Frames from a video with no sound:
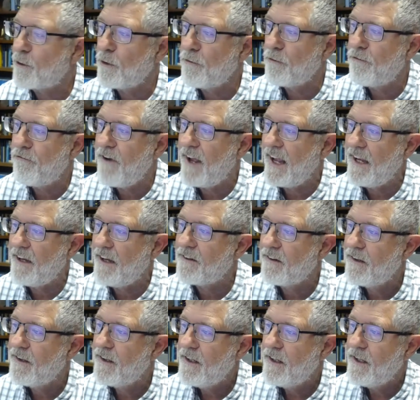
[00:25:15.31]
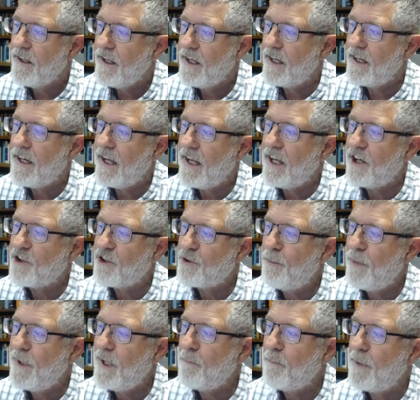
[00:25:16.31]
grew faint. And
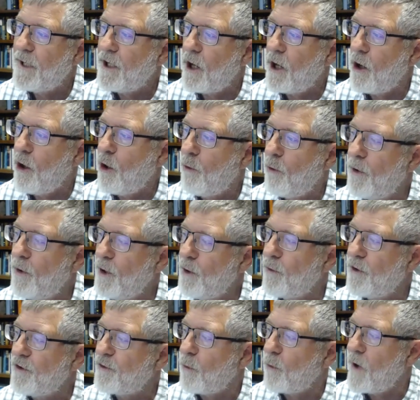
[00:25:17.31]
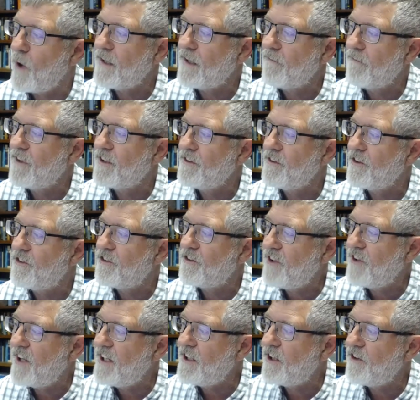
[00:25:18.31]
Ishbi-benob, who was one of the
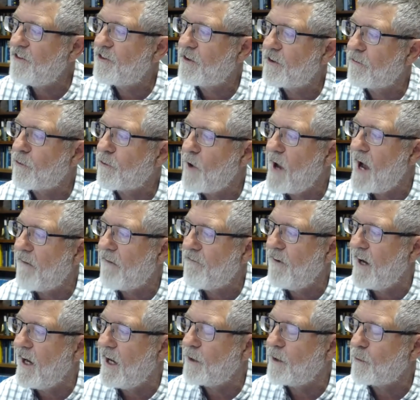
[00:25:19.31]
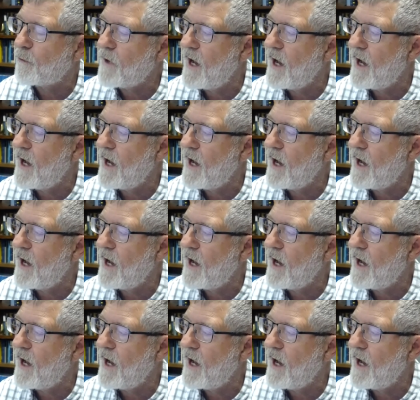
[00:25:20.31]
descendants of Rapha, and